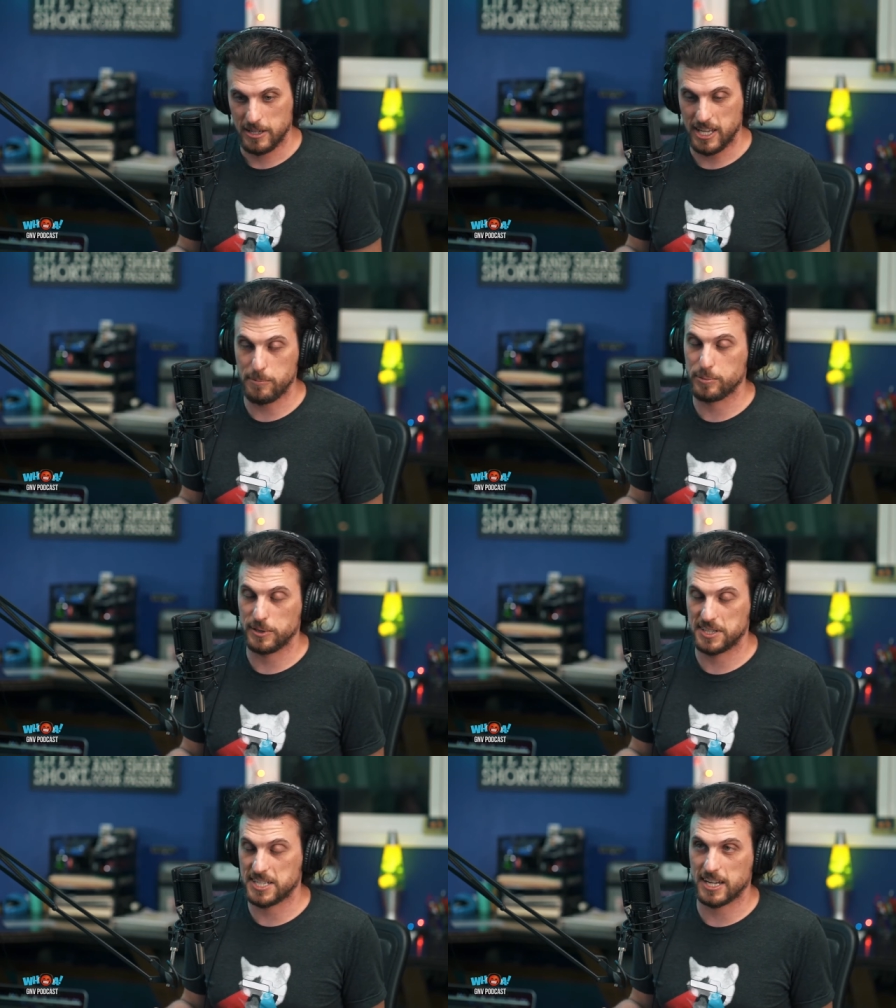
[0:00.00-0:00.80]

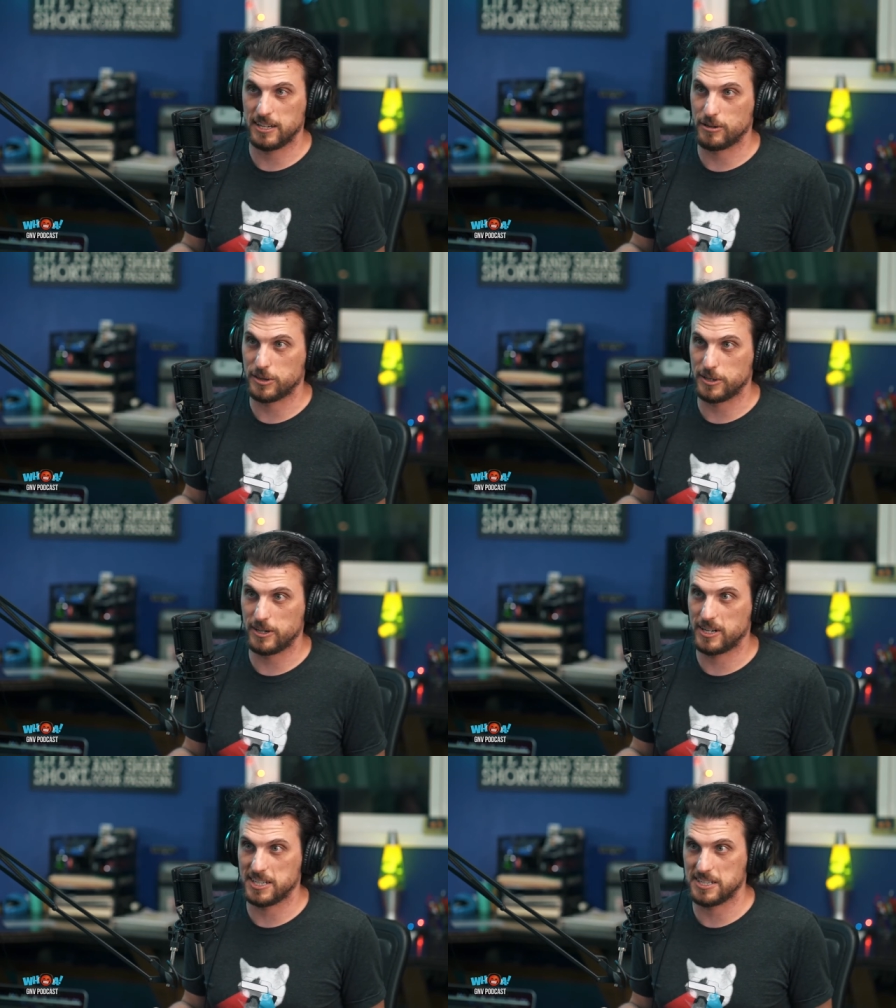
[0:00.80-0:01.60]
April 2nd or
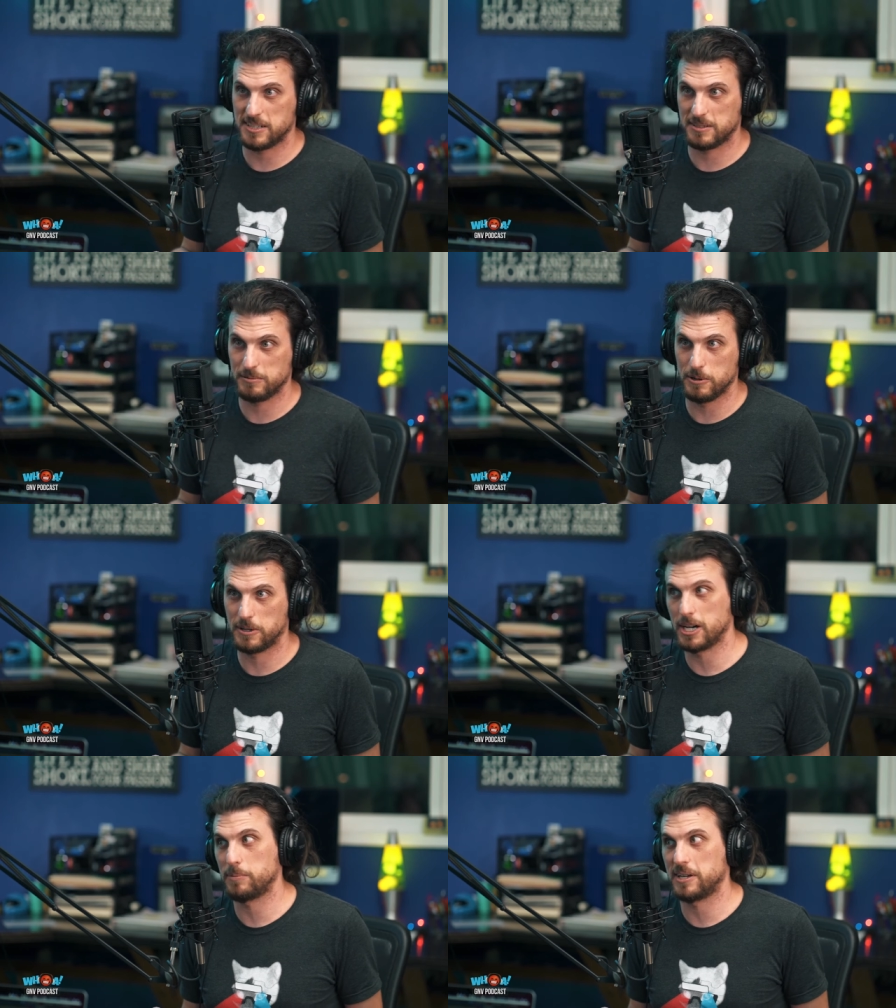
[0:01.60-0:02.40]
3rd, I just
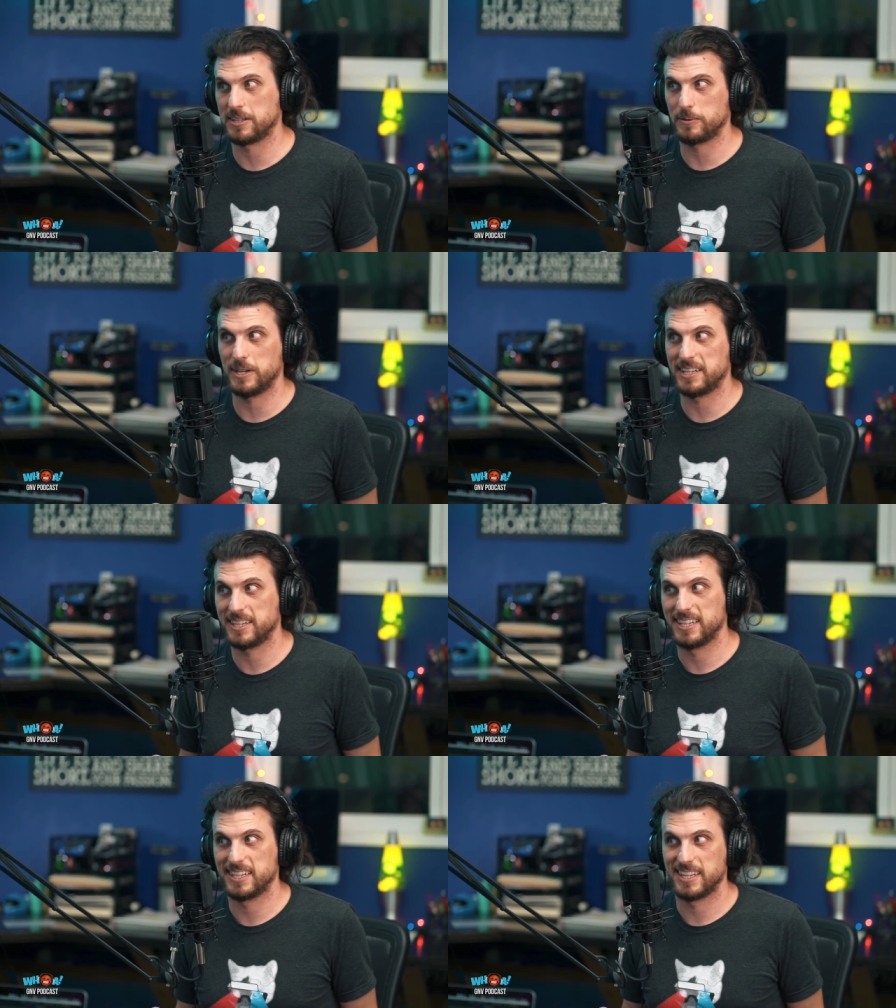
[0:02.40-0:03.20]
woke up and I was like, wait,
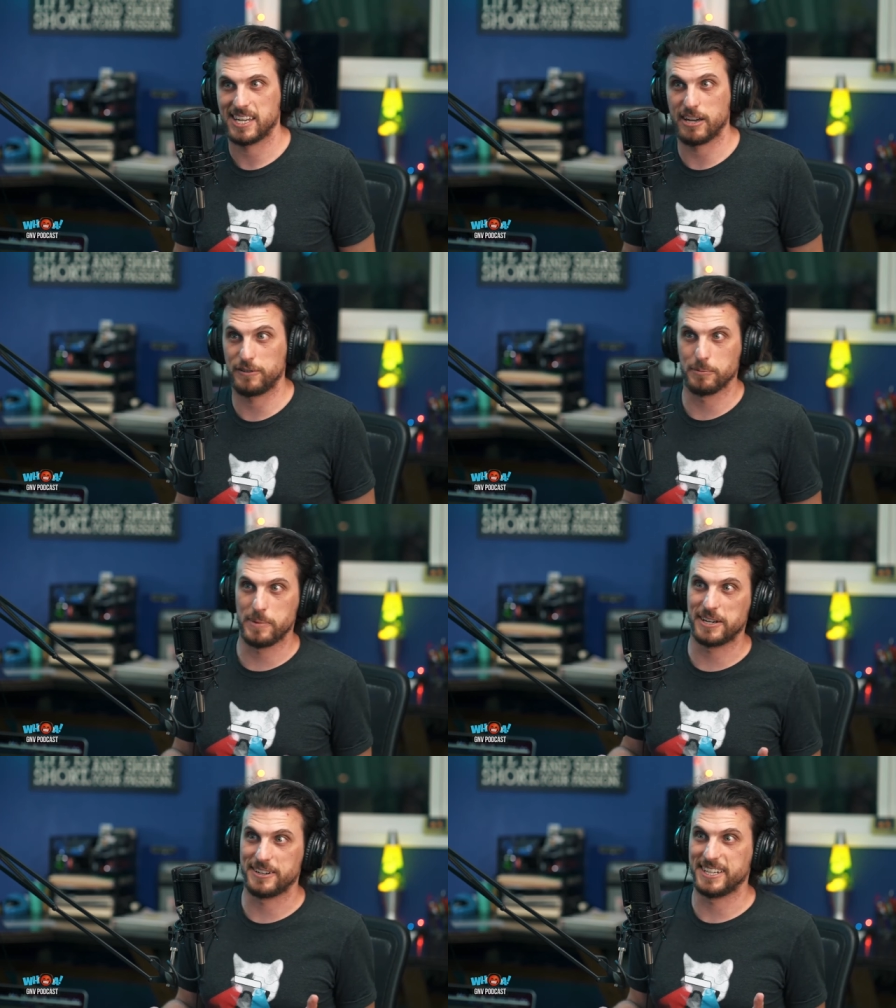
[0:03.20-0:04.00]
I feel
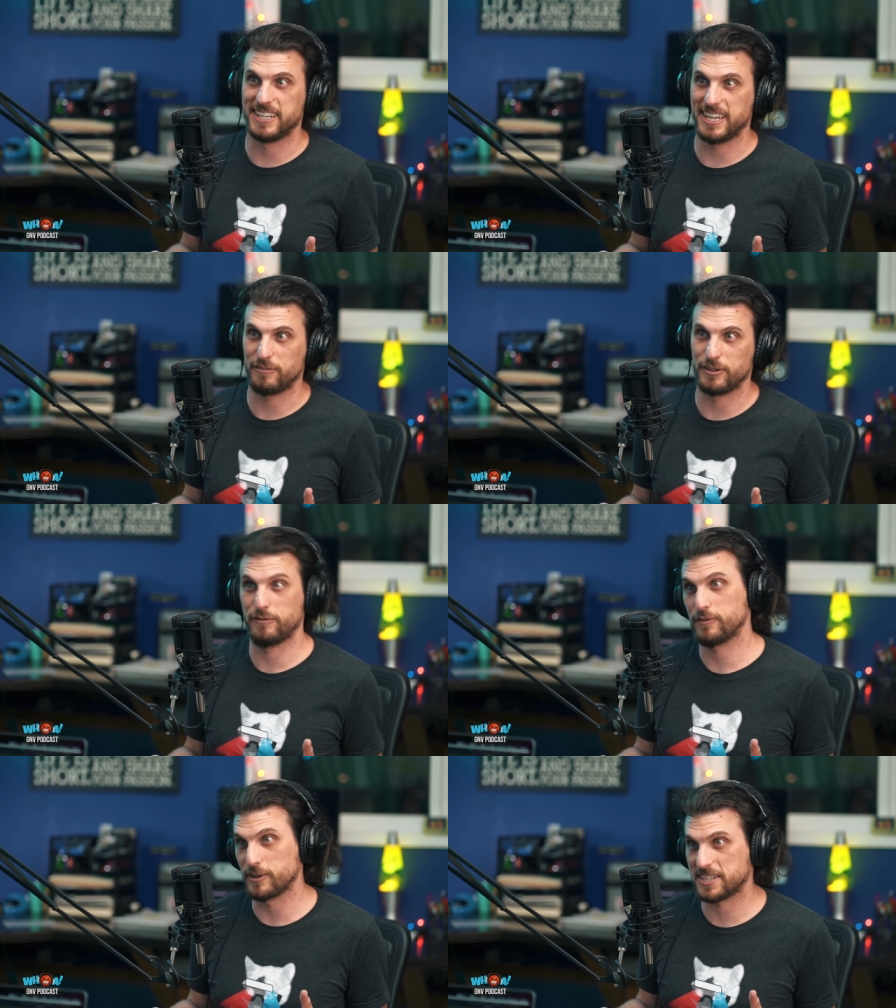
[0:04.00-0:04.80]
better today. For the
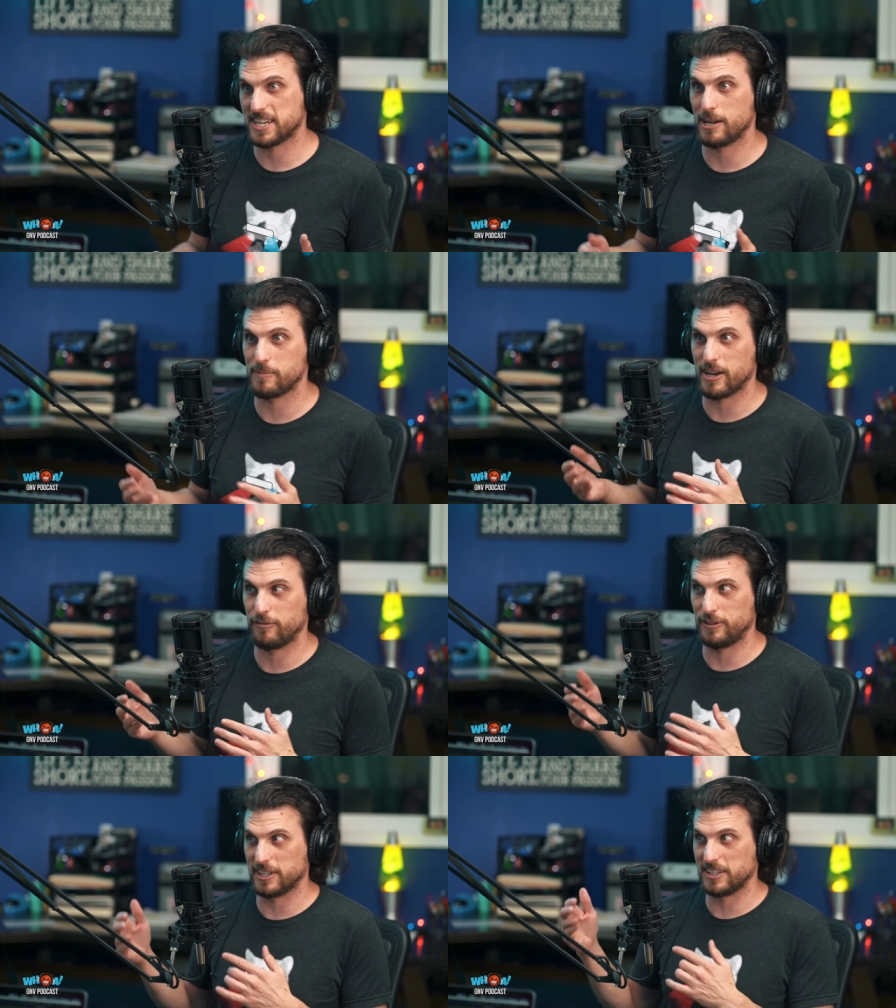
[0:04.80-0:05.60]
first time, I
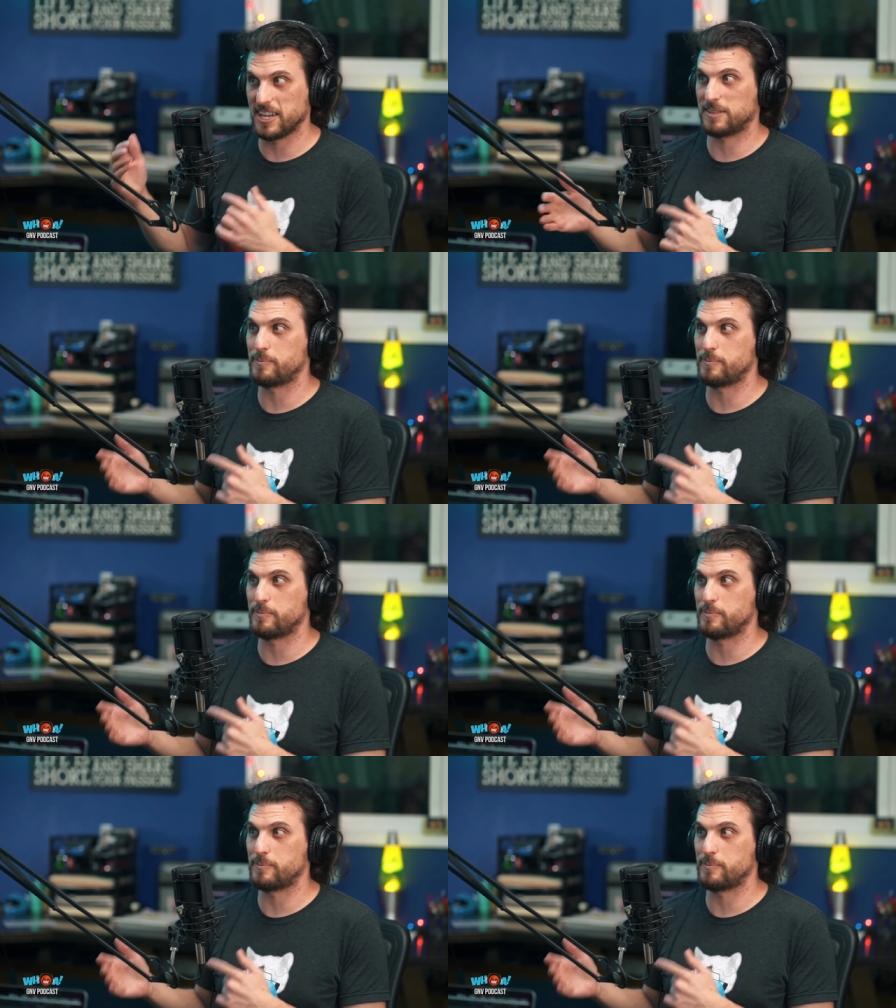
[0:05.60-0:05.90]
feel less